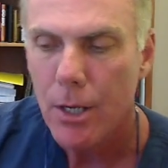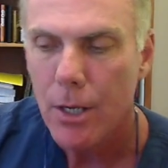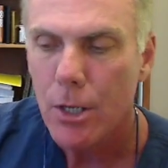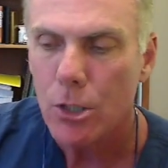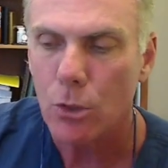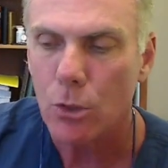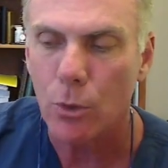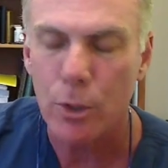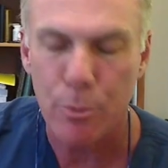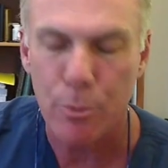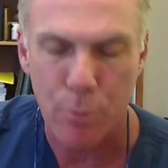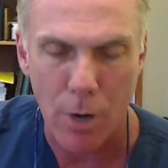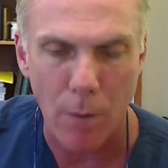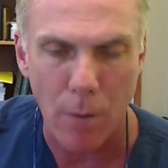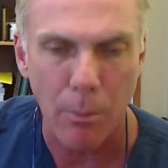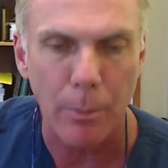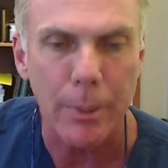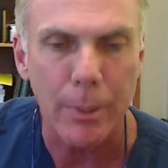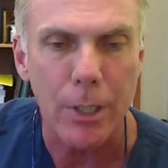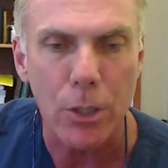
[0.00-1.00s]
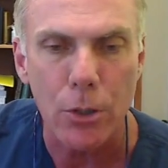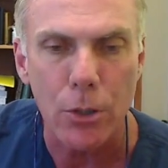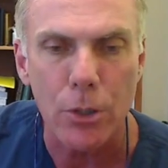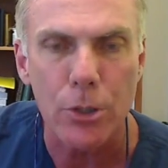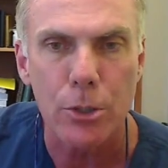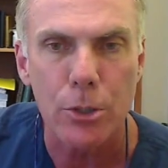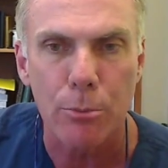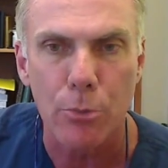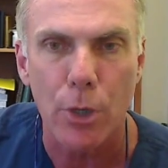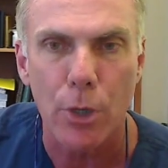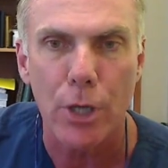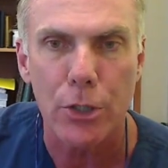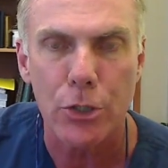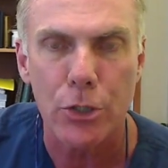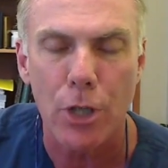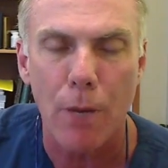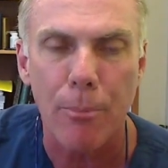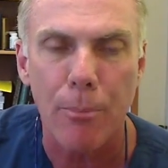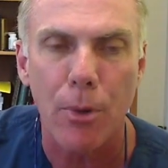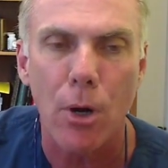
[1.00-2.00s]
So it's probably good to brush
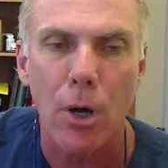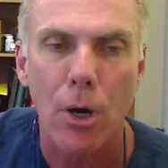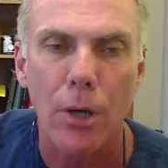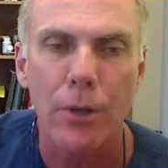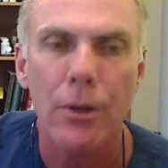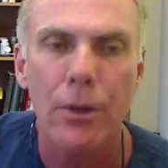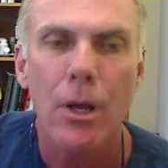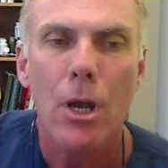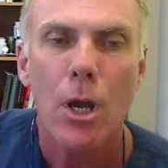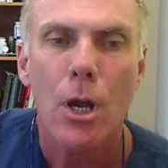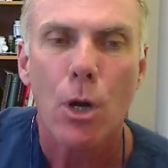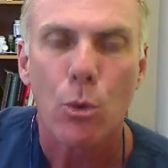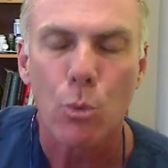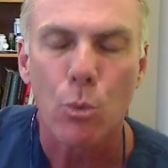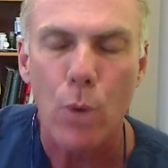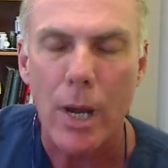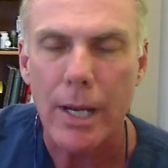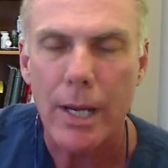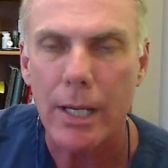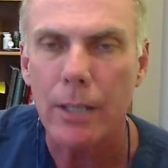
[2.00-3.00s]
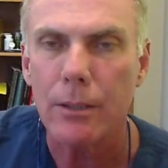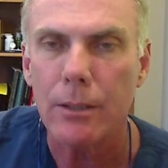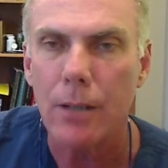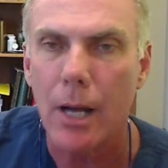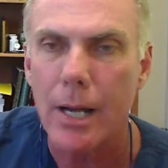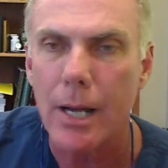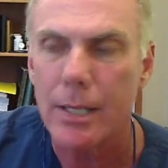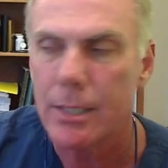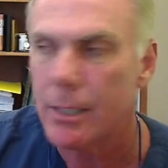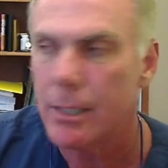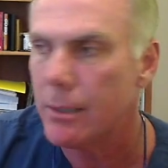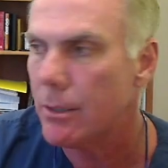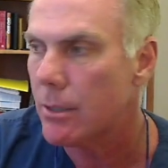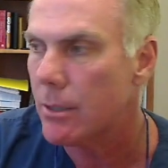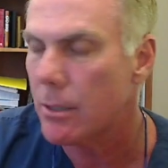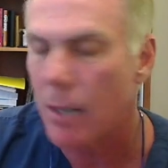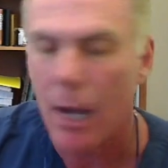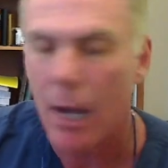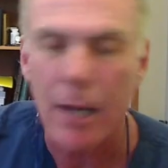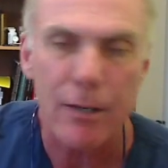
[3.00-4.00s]
up on recognizing the
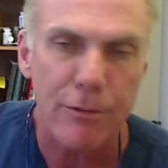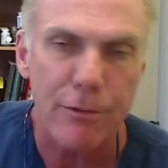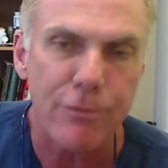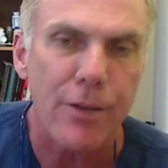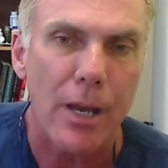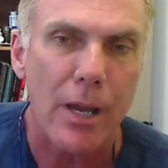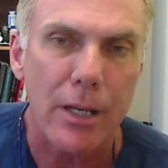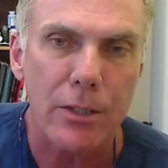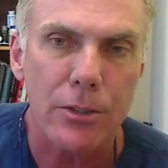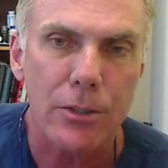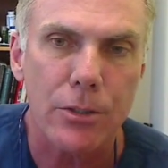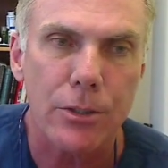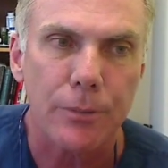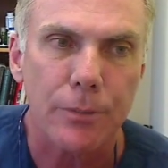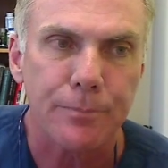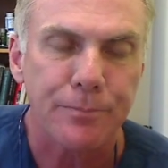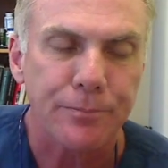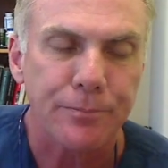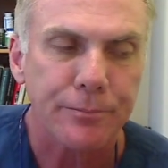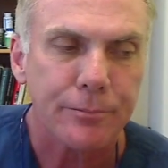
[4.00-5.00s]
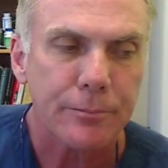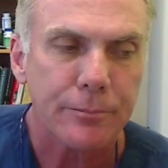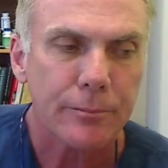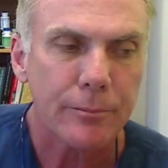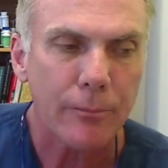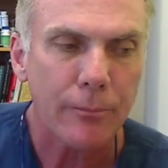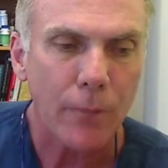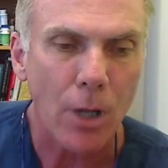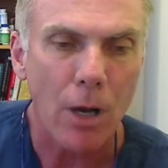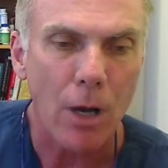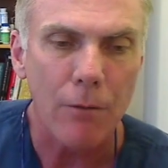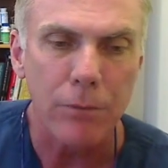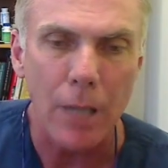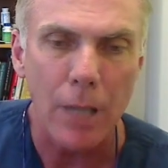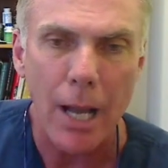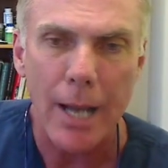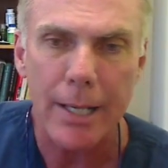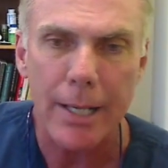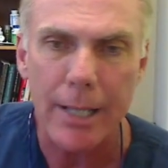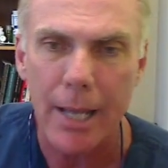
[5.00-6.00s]
side effects of
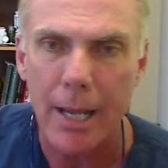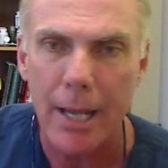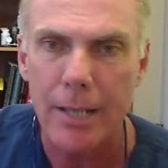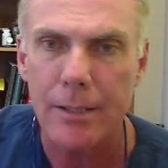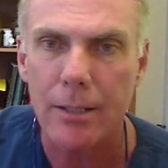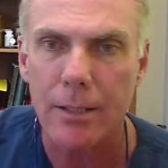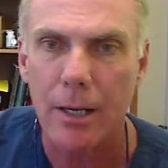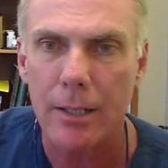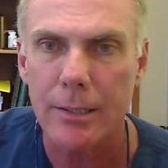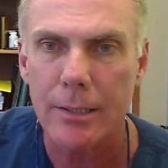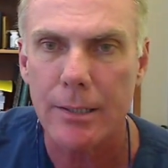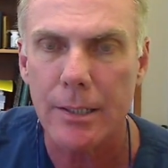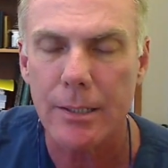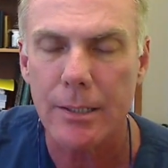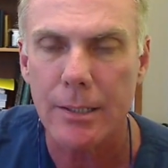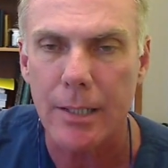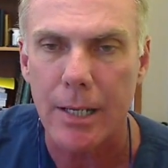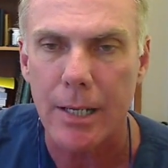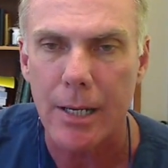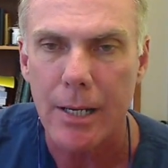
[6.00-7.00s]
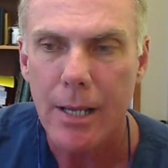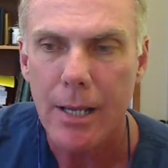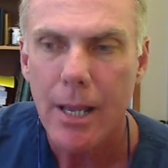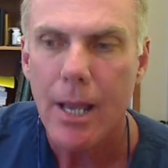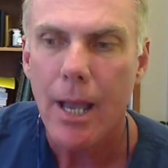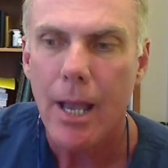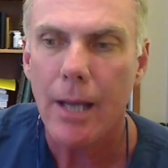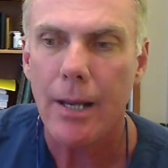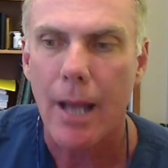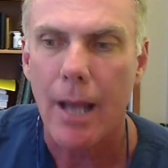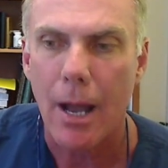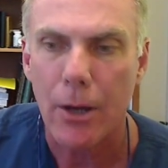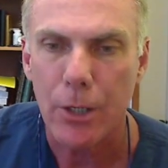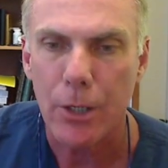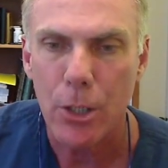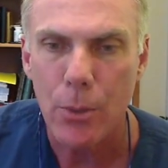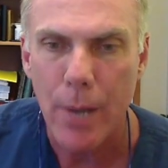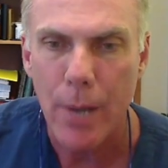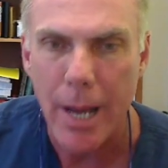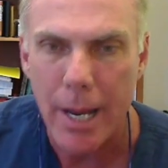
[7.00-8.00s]
lidocaine toxicity and how do
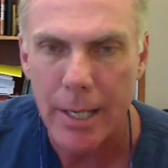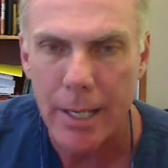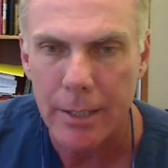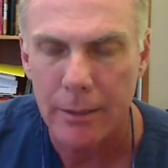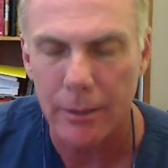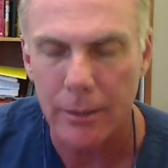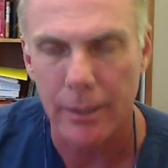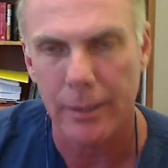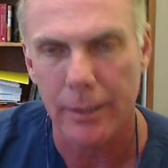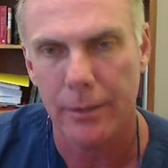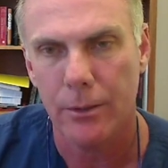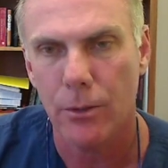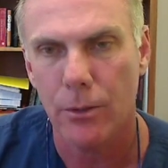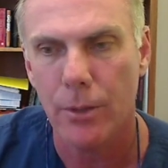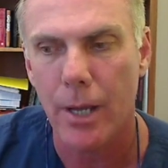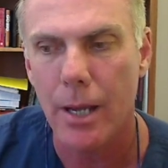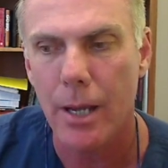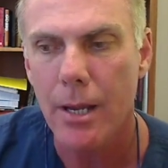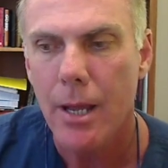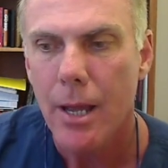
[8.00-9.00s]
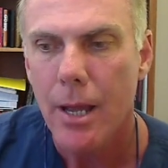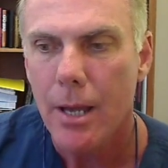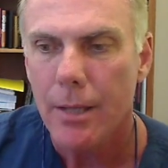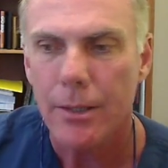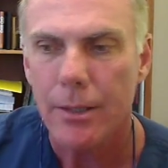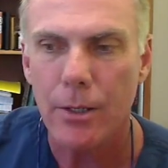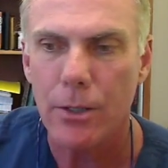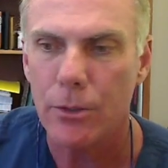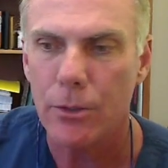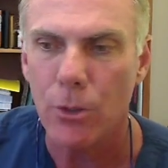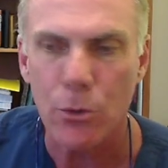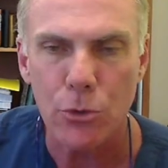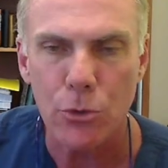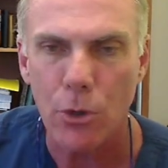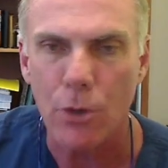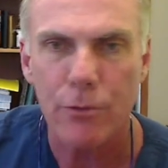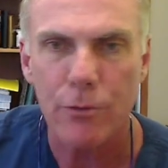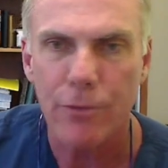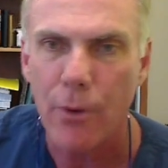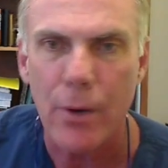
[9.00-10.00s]
you handle it. Okay, those
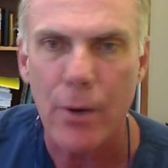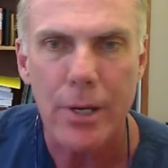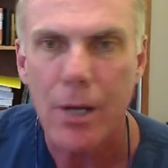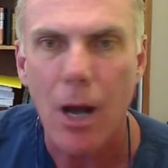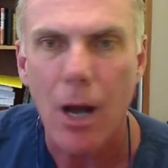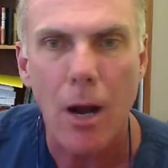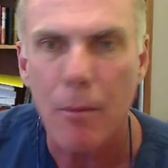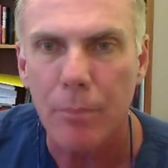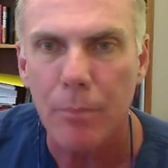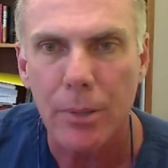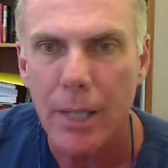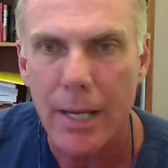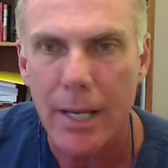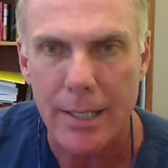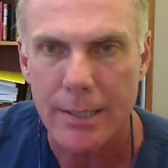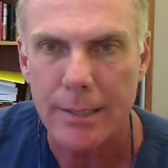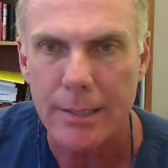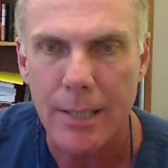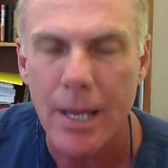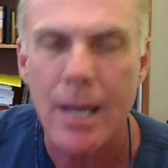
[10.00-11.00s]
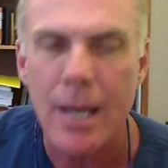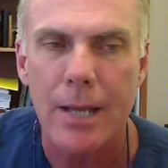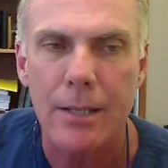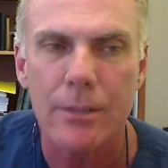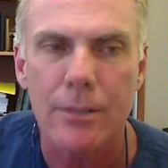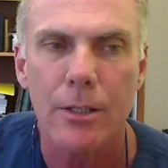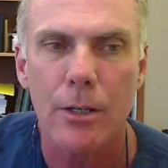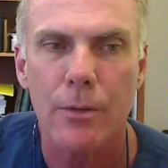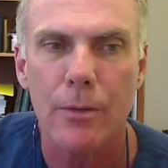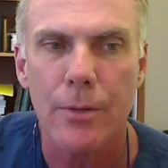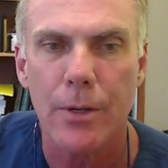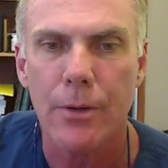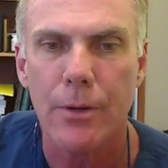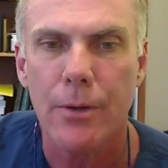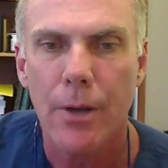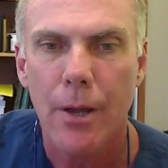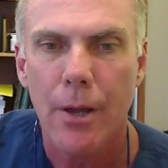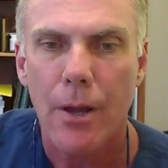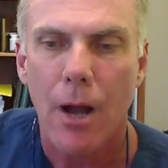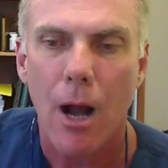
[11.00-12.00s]
aren't very complex things. They're
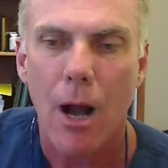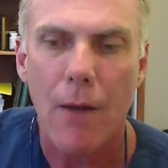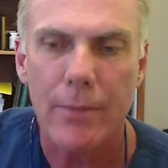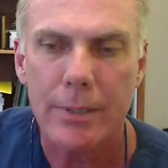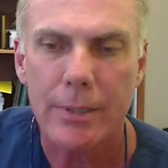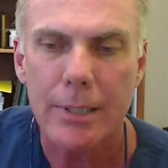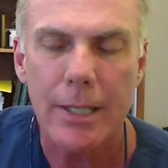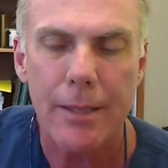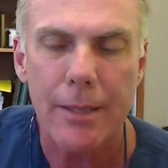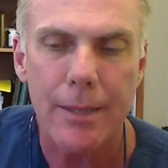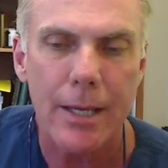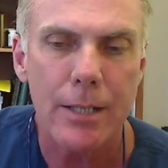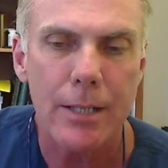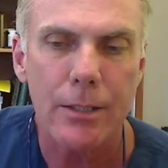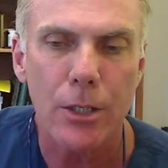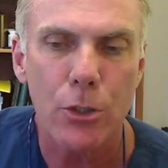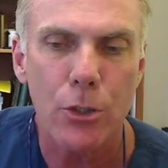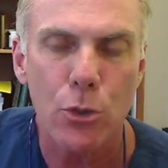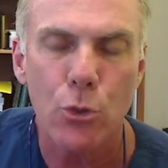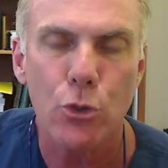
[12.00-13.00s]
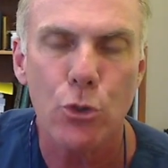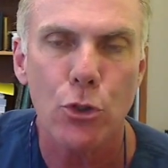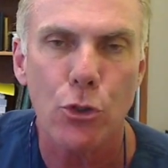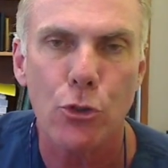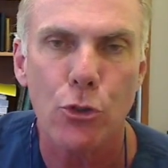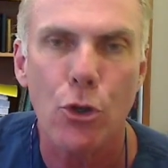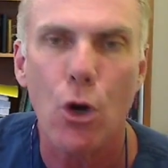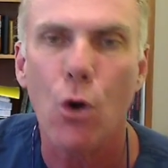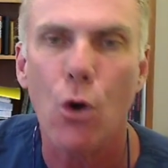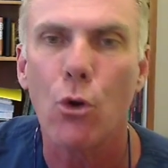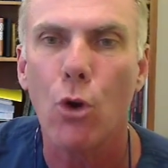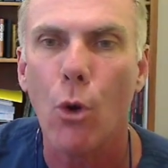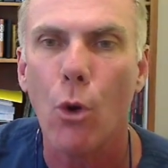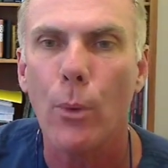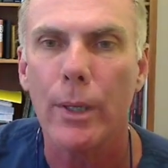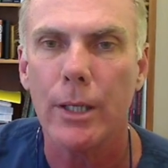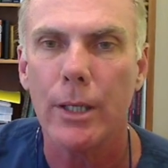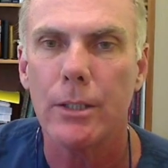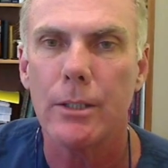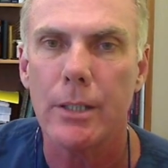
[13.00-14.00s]
obviously things that you should know
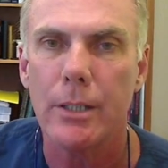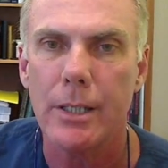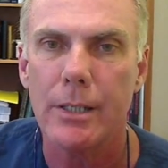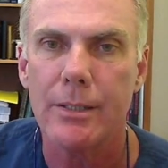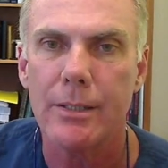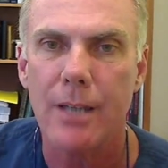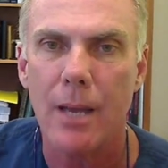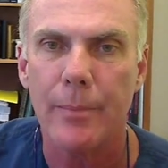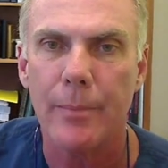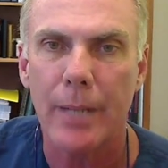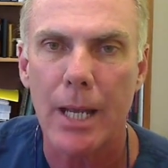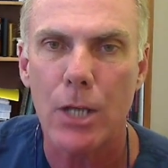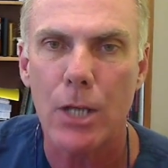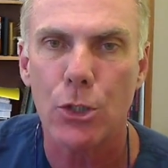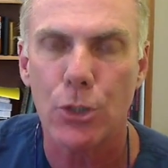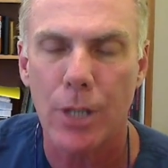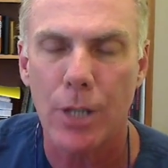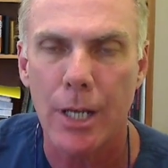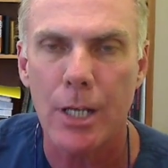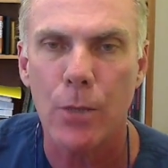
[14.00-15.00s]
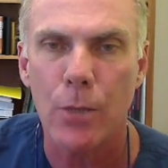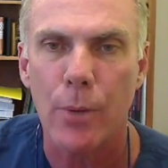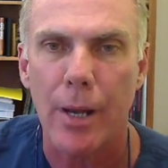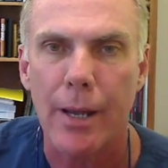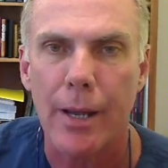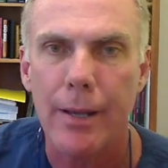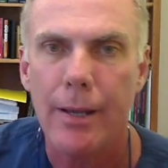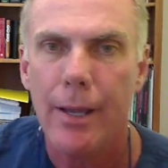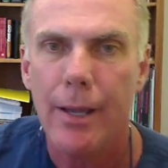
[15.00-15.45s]
going into the examination anyway.